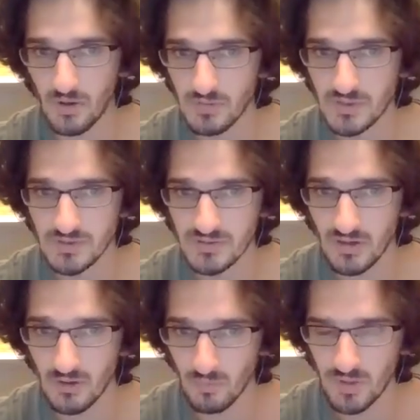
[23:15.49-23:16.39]
always,
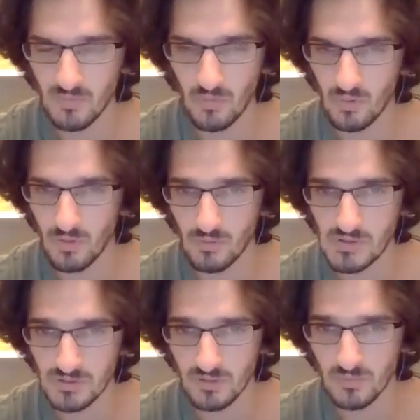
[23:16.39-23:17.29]
read more,
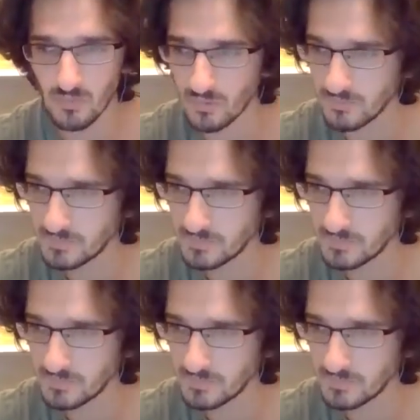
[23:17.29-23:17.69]
always learn more.